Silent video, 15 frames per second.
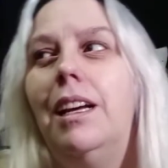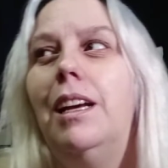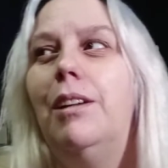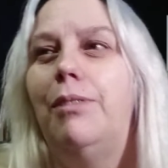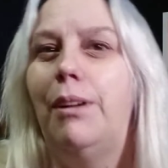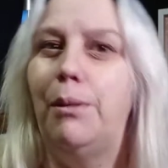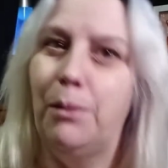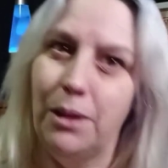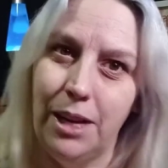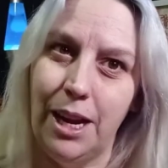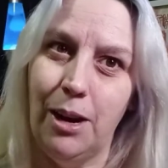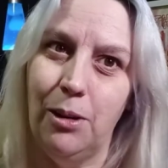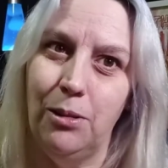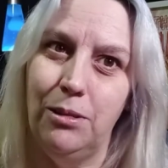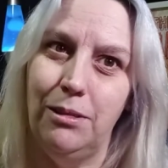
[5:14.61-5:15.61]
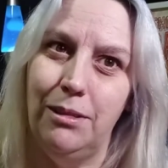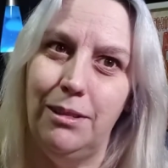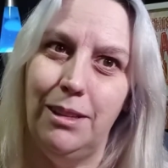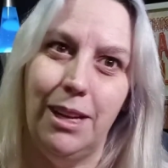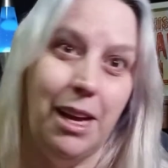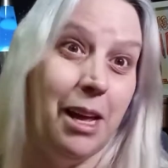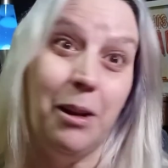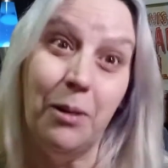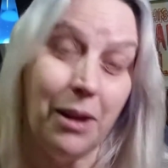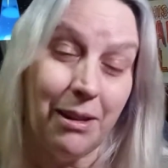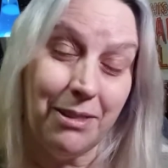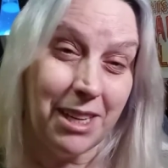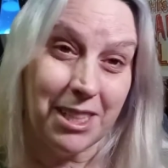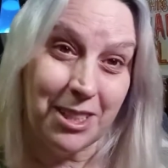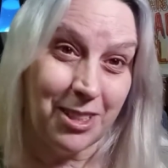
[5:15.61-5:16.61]
if I run out, I don't
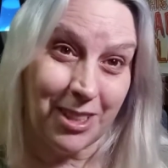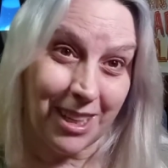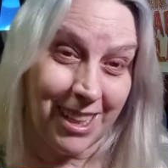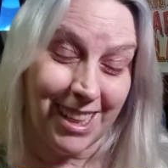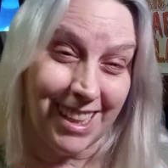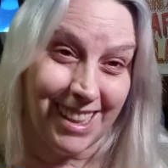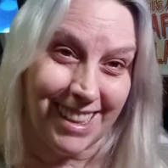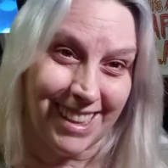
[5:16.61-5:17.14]
have extra.